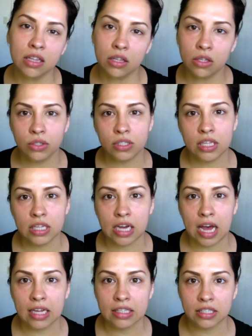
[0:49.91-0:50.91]
Those are the
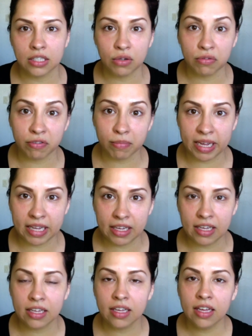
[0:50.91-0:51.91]
cons. So for
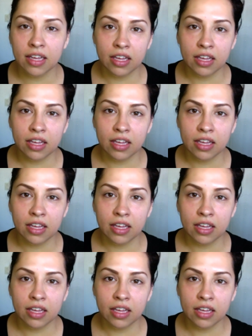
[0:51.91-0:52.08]
baking,